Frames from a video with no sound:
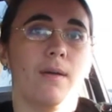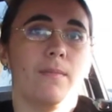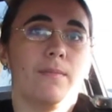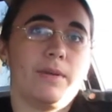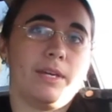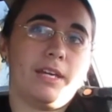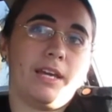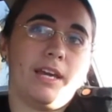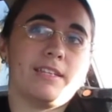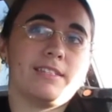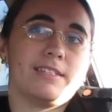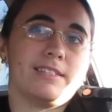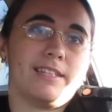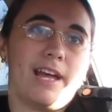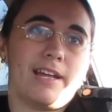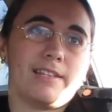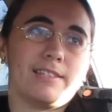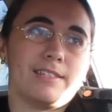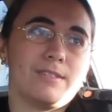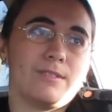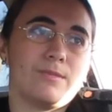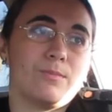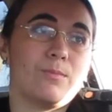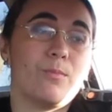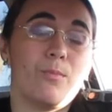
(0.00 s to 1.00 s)
because
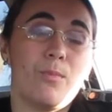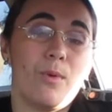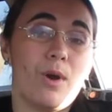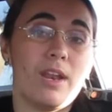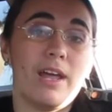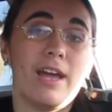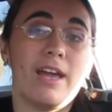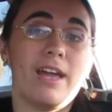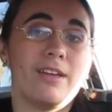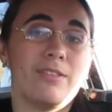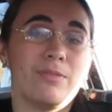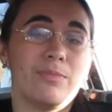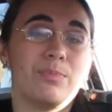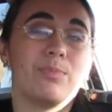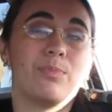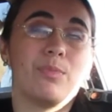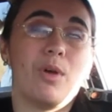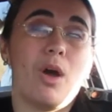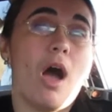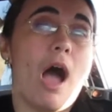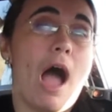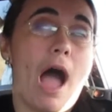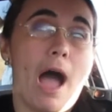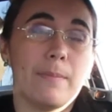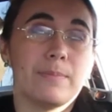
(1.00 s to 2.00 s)
that's what I
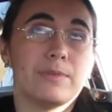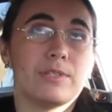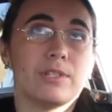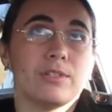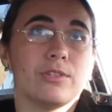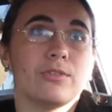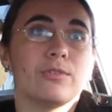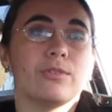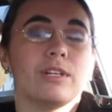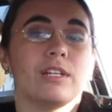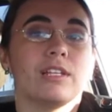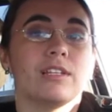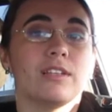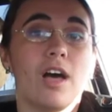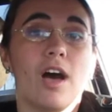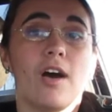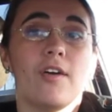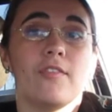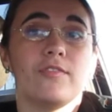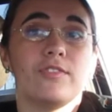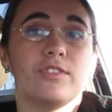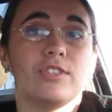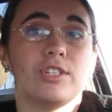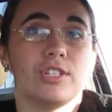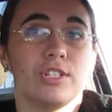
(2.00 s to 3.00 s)
absolutely
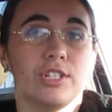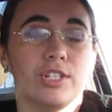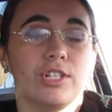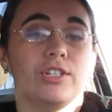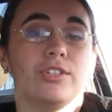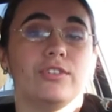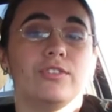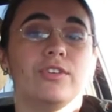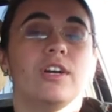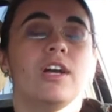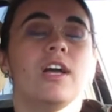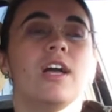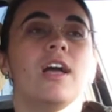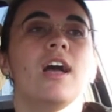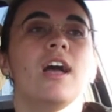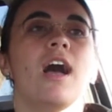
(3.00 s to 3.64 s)
love to do.